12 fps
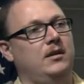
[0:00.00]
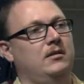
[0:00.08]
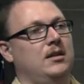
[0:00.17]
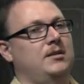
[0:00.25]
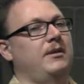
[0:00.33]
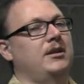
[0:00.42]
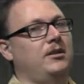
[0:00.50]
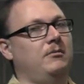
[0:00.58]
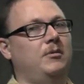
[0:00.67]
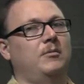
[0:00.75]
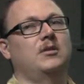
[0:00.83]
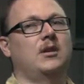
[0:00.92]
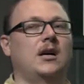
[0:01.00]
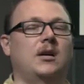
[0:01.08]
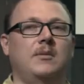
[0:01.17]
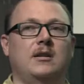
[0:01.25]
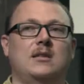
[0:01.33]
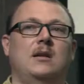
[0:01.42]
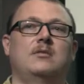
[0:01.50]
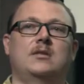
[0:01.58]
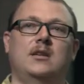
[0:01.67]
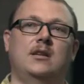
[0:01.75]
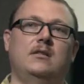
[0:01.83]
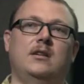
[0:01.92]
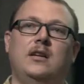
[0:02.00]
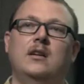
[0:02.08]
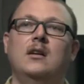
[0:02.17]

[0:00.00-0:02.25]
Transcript: especially when we're talking about cybersecurity.